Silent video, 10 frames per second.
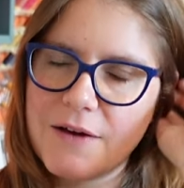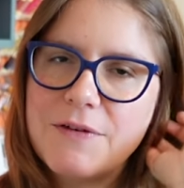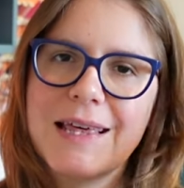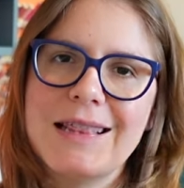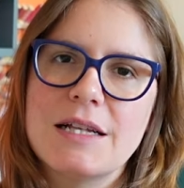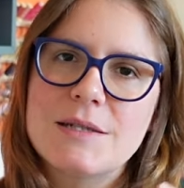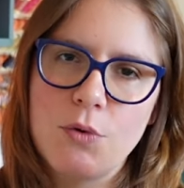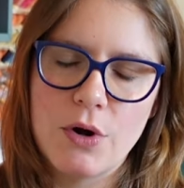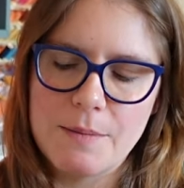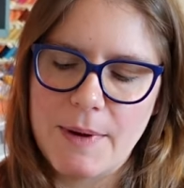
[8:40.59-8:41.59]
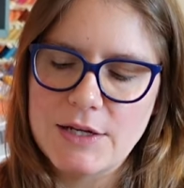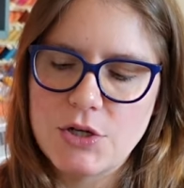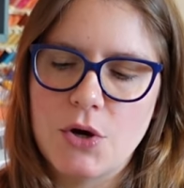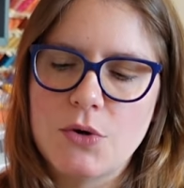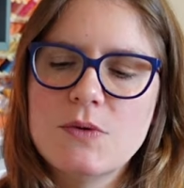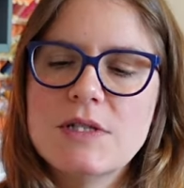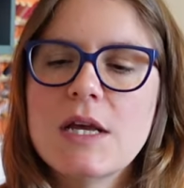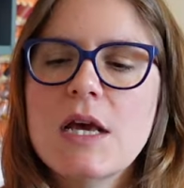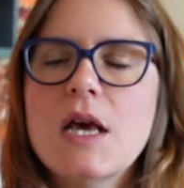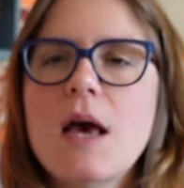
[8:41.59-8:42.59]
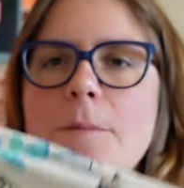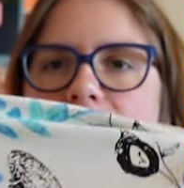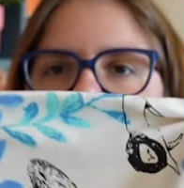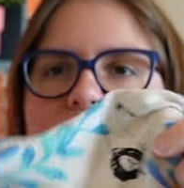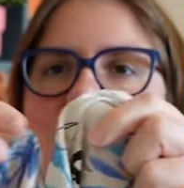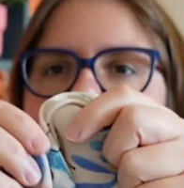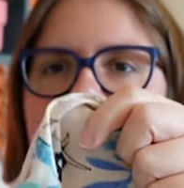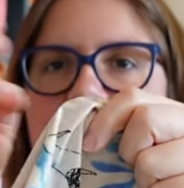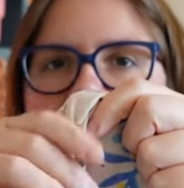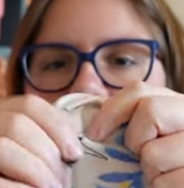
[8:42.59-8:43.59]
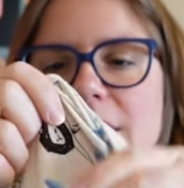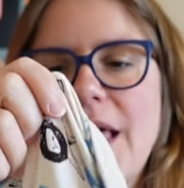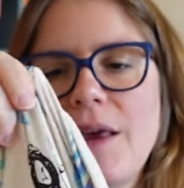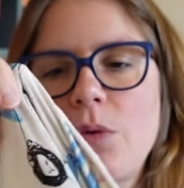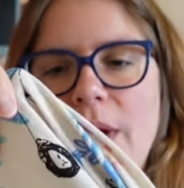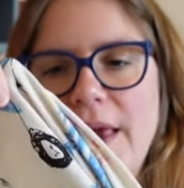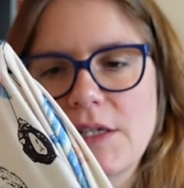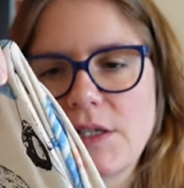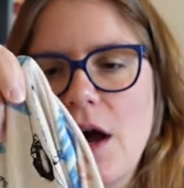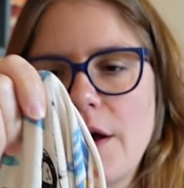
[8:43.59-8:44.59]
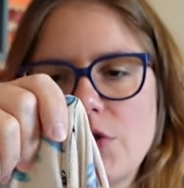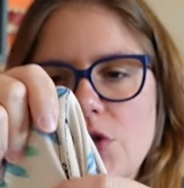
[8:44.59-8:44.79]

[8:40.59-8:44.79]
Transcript: I feel like that's more in my tones, but it is a very lightweight cotton